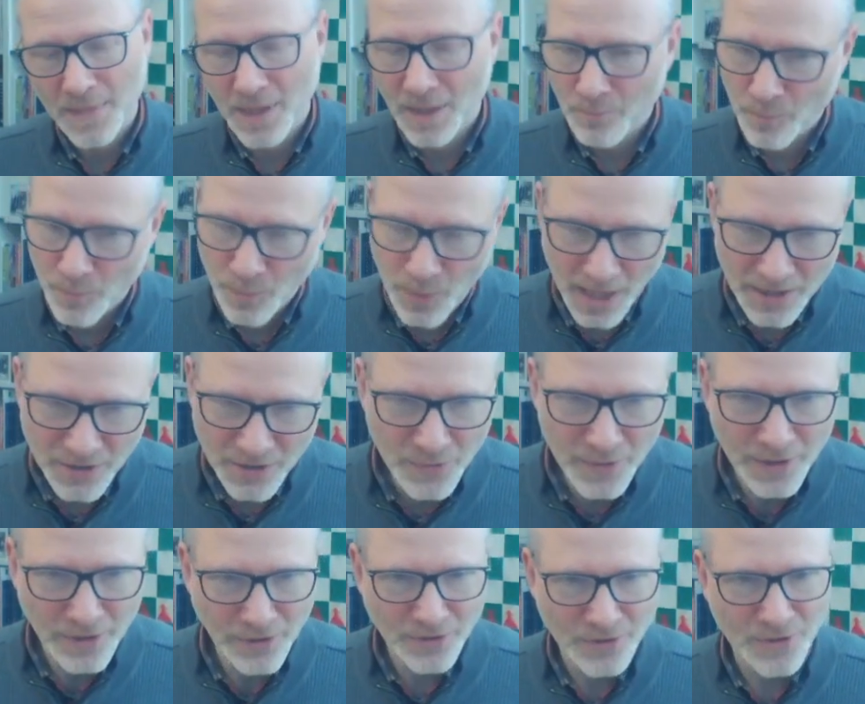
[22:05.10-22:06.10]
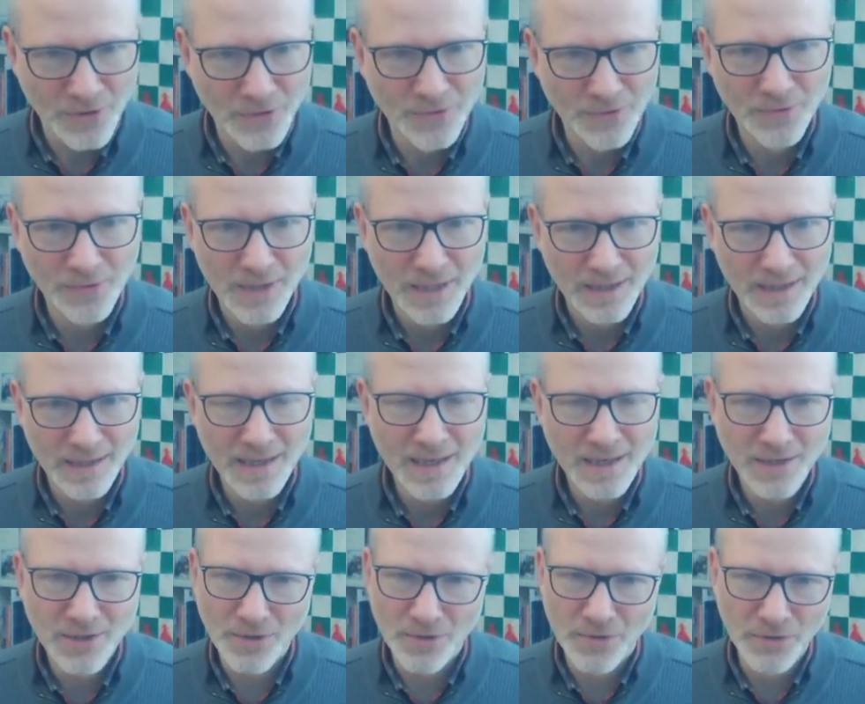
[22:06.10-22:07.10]
by doing so,
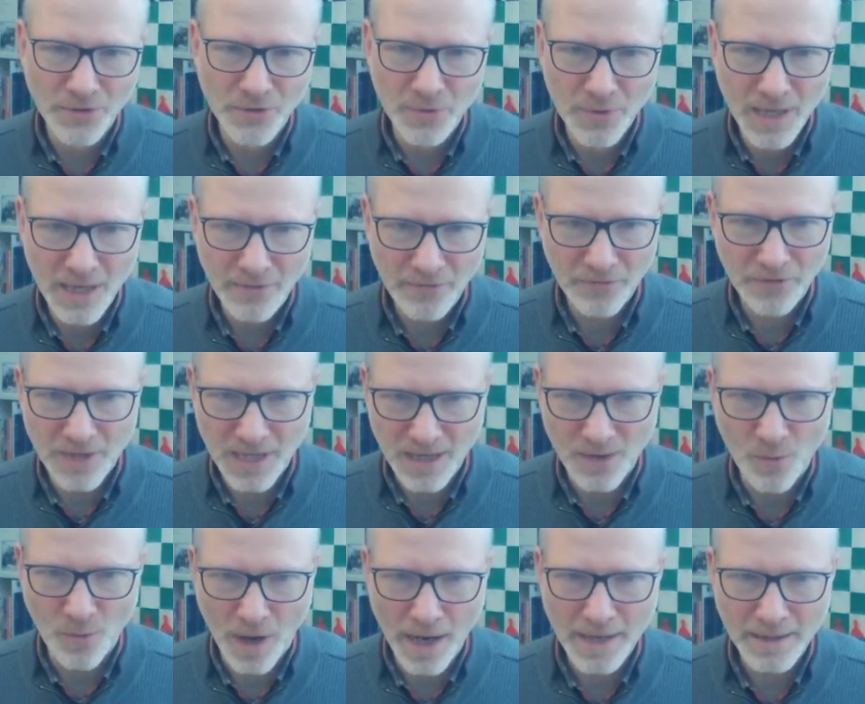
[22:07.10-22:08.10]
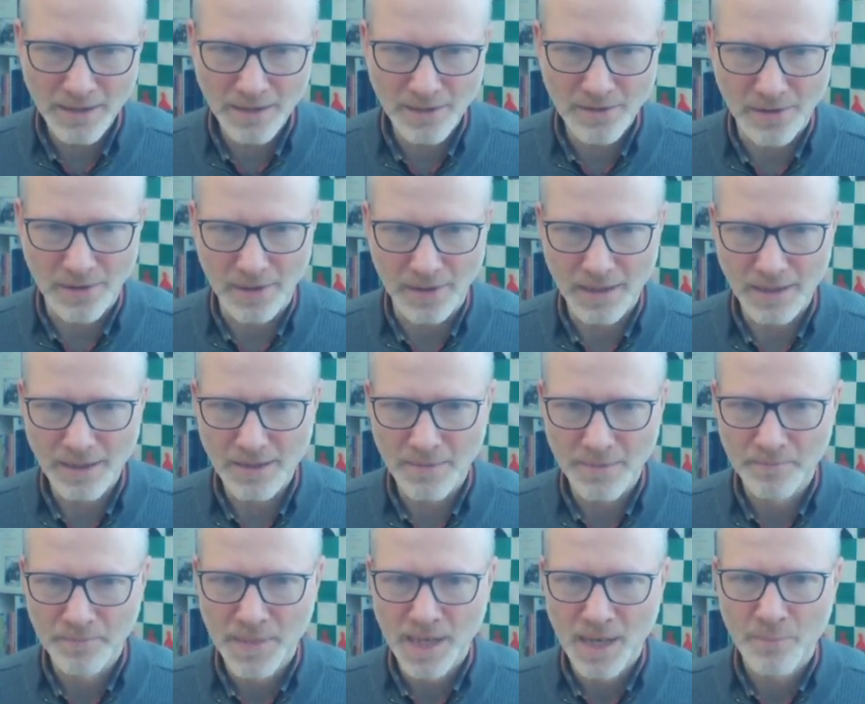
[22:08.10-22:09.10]
he's also gifting white a target,
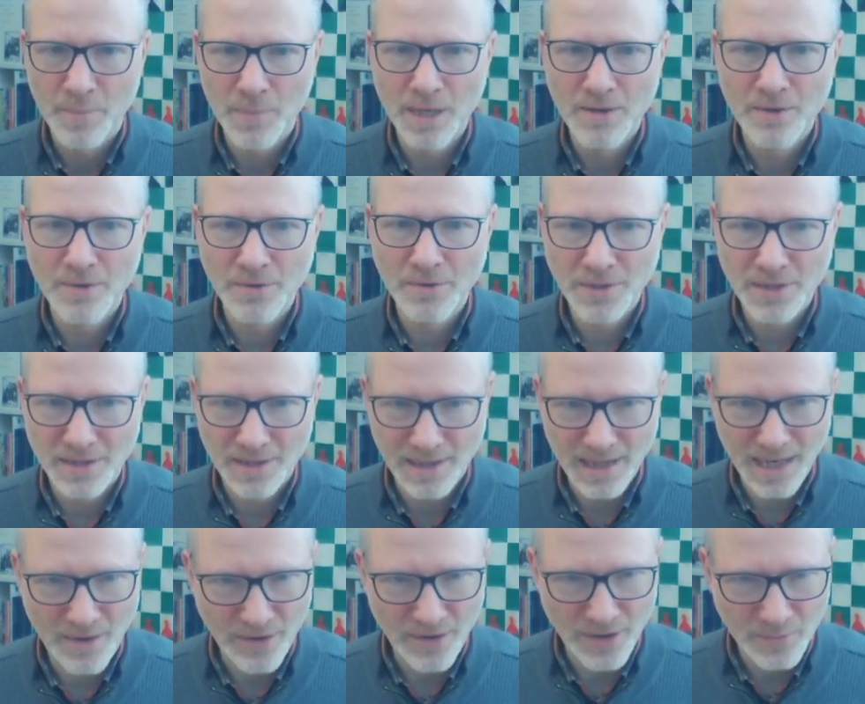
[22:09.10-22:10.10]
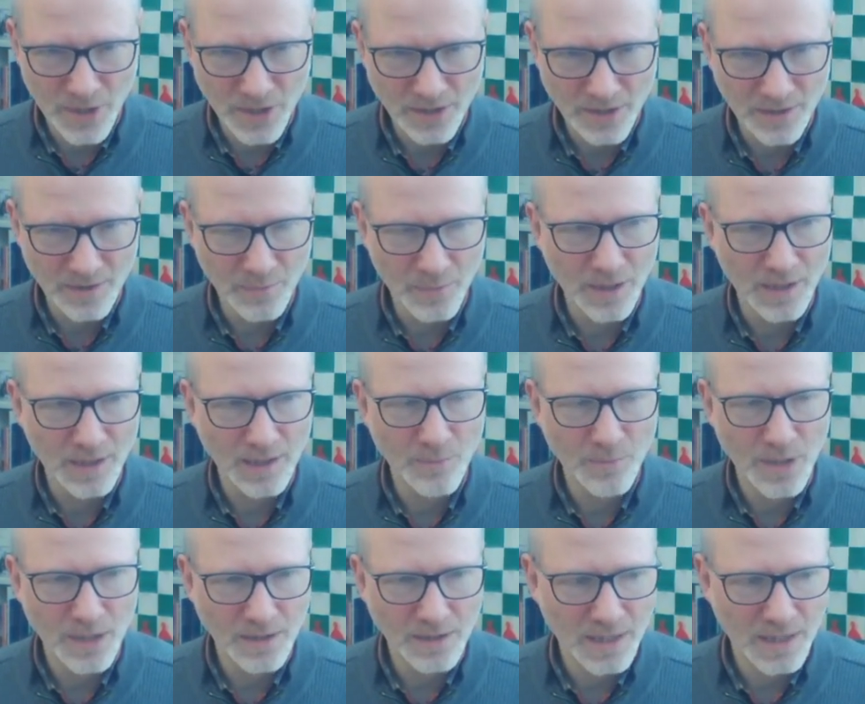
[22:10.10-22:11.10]
because now the bishop can
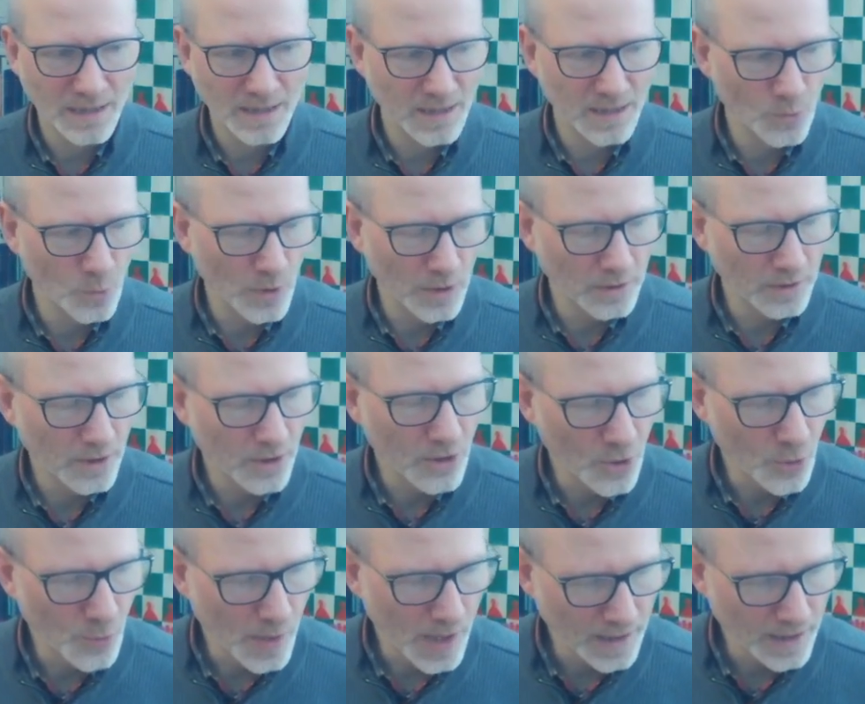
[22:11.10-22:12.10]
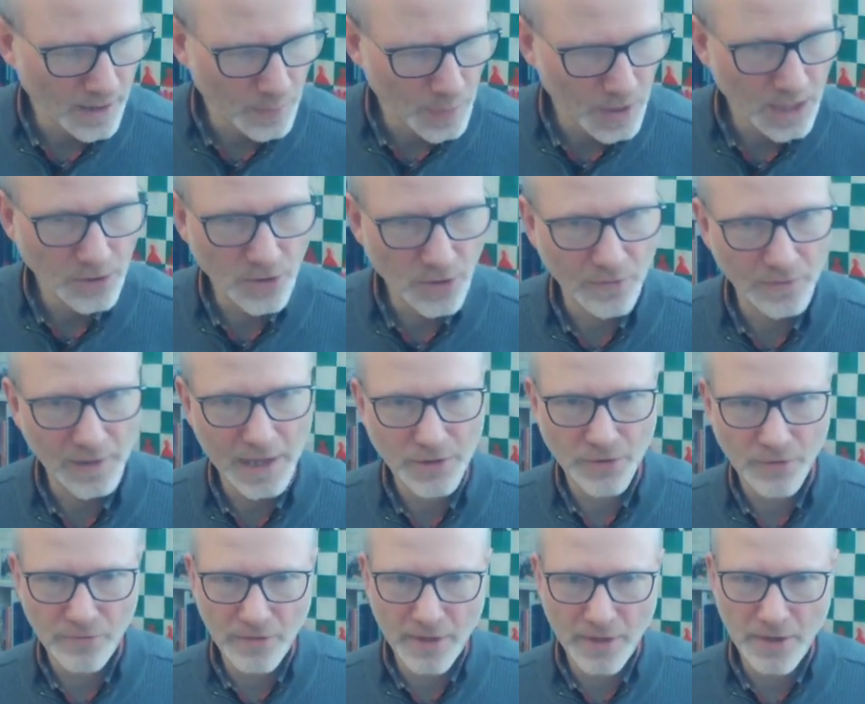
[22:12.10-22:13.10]
be attacked in one go by a piece of lesser
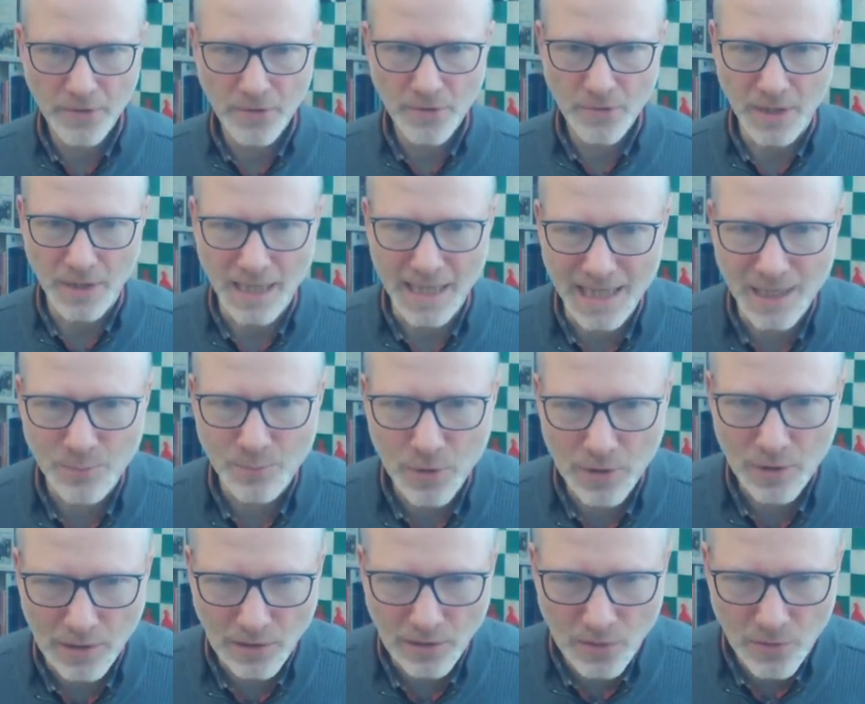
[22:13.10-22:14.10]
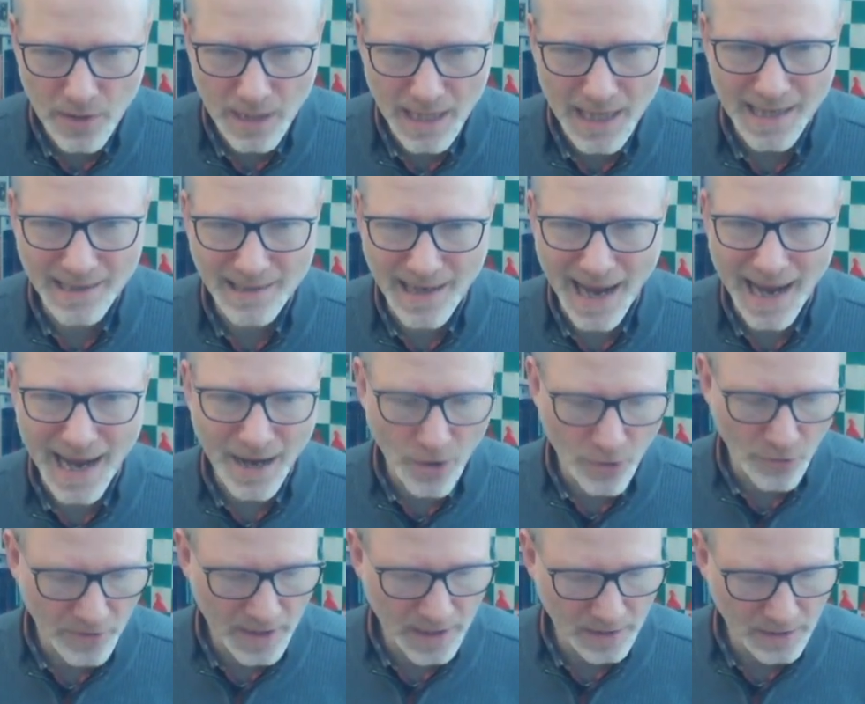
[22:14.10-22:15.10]
value. Yes, but look at how
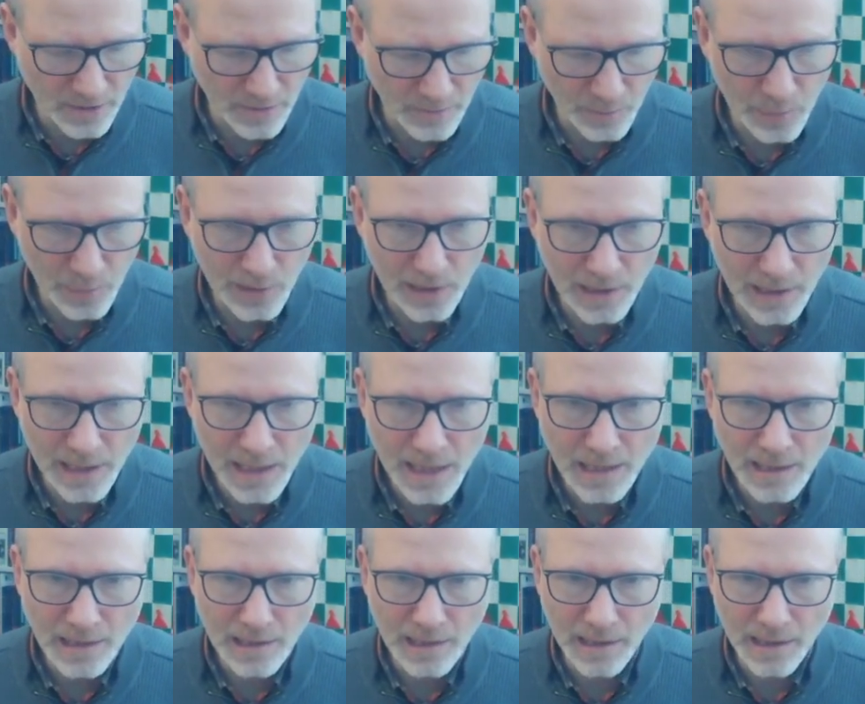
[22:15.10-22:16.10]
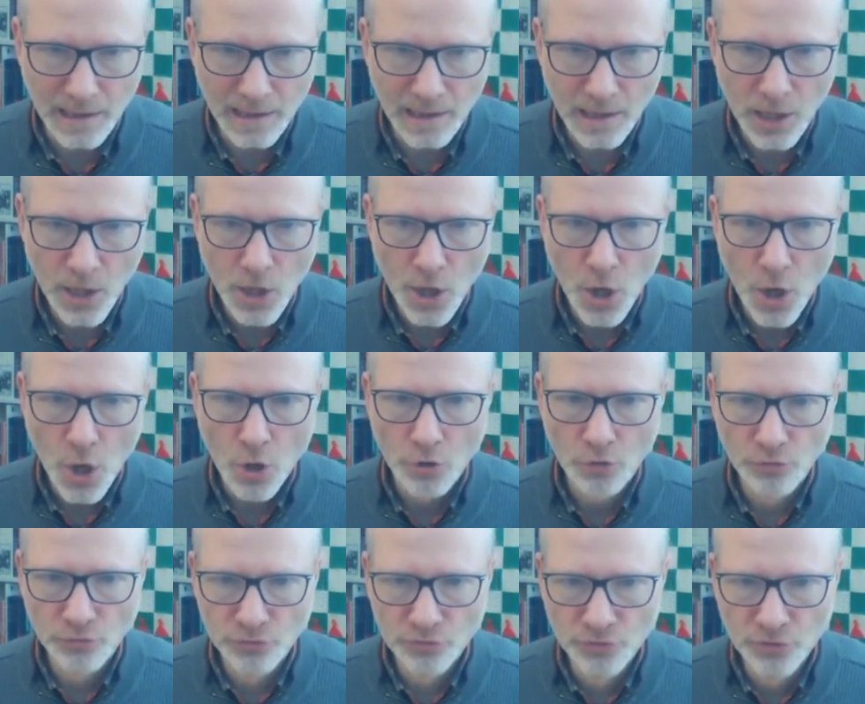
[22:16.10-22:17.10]
that completely
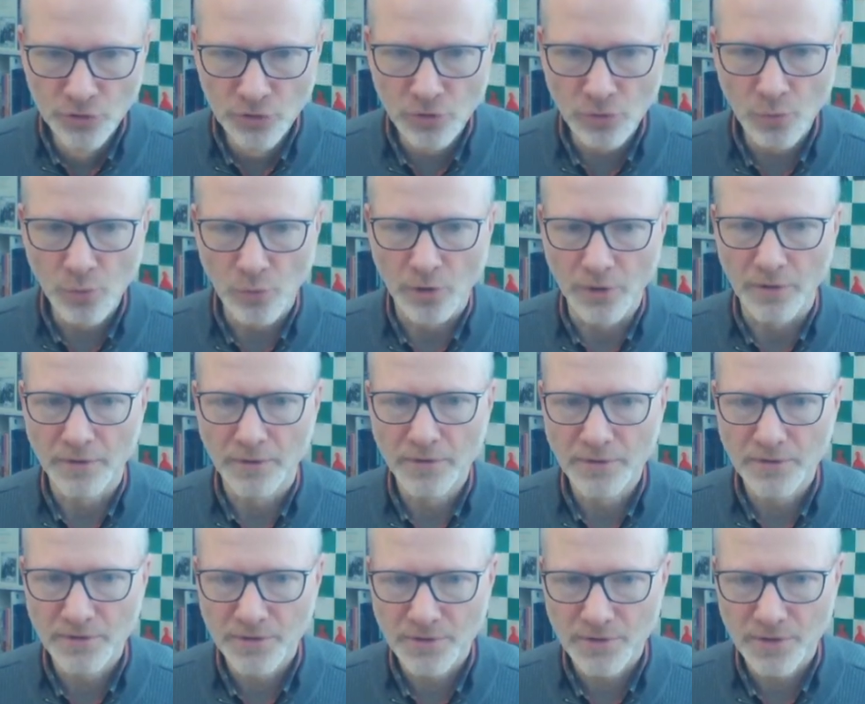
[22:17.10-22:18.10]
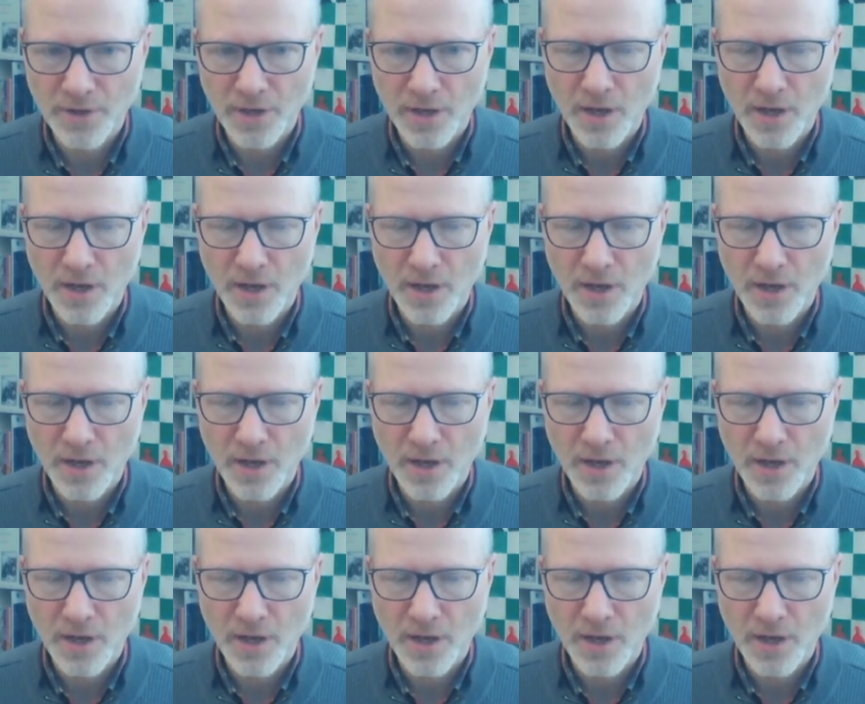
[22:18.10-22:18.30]
ruins